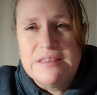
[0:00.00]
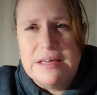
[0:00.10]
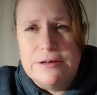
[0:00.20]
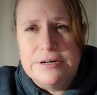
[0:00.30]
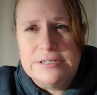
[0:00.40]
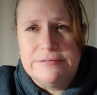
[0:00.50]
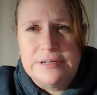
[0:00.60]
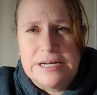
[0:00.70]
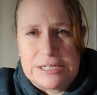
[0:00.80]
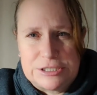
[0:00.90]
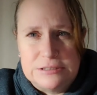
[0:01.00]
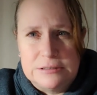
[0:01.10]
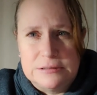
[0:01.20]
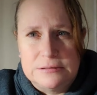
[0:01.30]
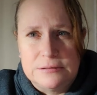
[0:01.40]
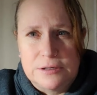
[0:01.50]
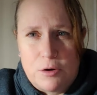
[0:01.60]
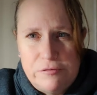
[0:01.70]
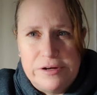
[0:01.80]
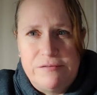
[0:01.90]
than there is of catching the, the
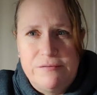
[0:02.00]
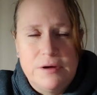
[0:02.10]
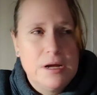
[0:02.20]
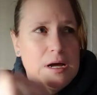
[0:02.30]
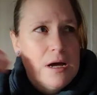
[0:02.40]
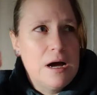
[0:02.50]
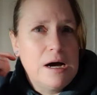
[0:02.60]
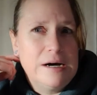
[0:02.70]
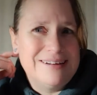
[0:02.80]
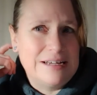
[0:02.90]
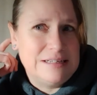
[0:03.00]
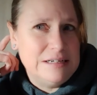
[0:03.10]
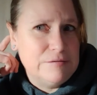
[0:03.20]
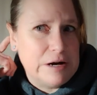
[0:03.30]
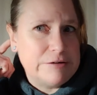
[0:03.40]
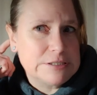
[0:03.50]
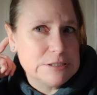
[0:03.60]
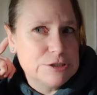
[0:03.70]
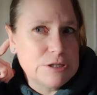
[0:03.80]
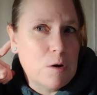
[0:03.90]
COVID nineteen
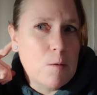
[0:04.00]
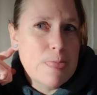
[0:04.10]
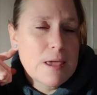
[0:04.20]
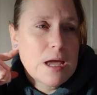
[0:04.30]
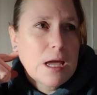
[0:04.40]
virus. So